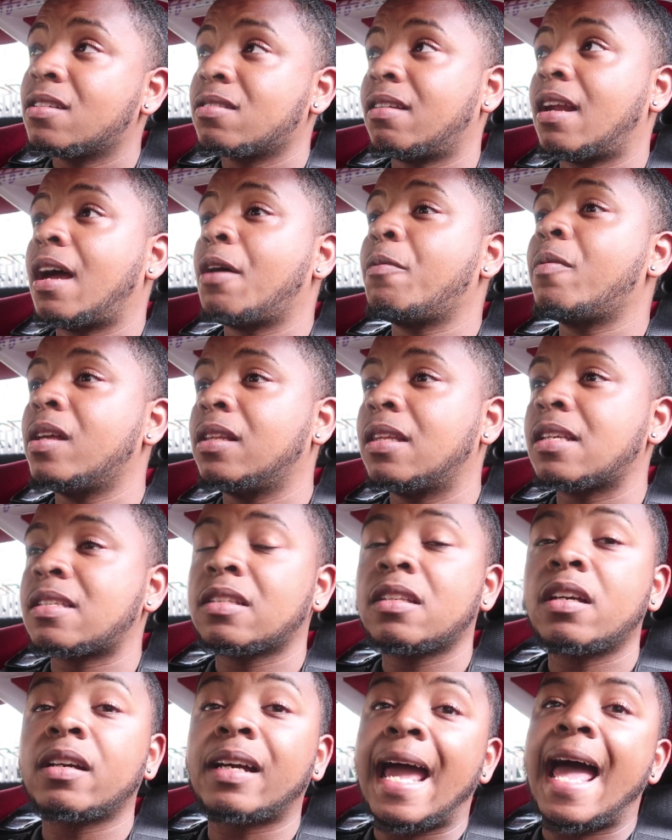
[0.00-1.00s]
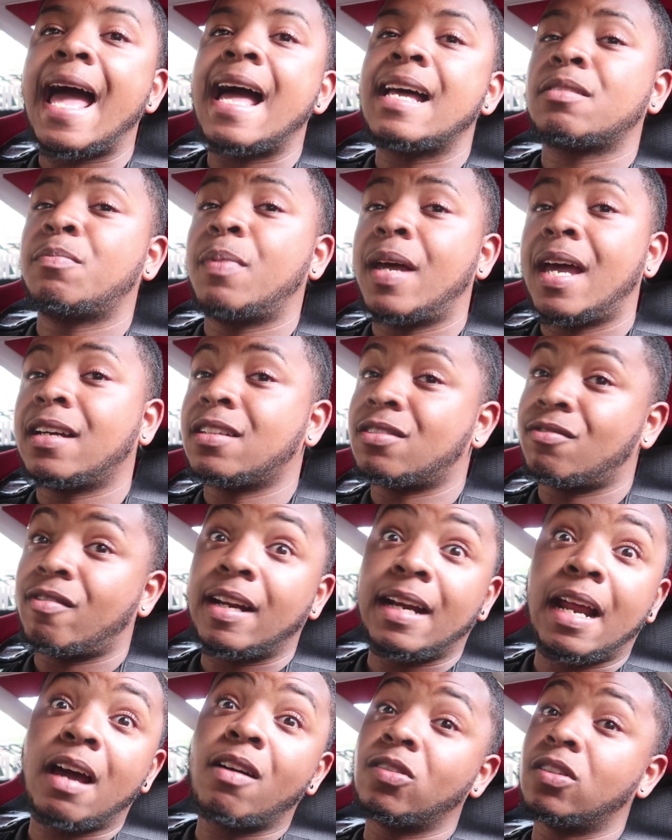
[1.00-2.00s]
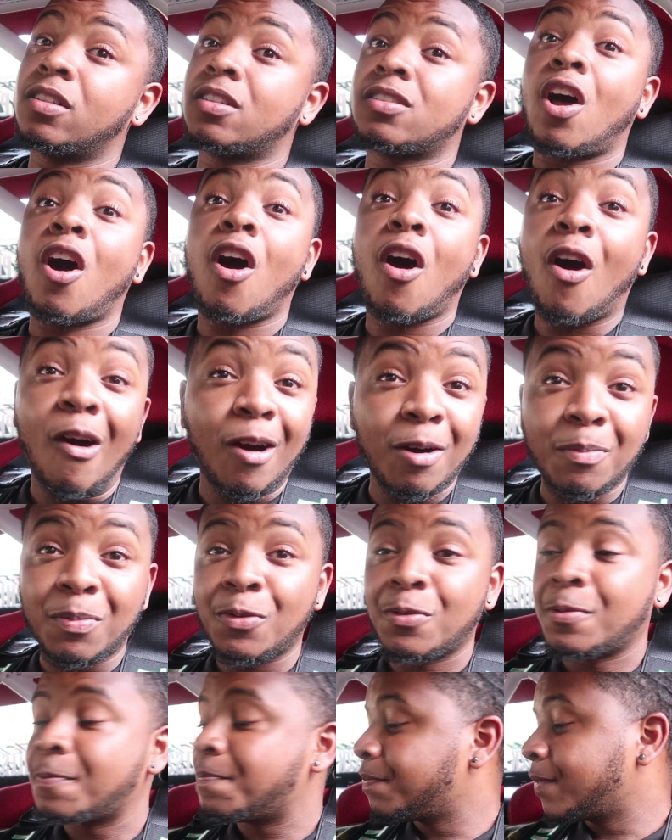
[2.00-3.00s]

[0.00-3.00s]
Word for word: so that way it doesn't look as bad, because right now it looks horrible.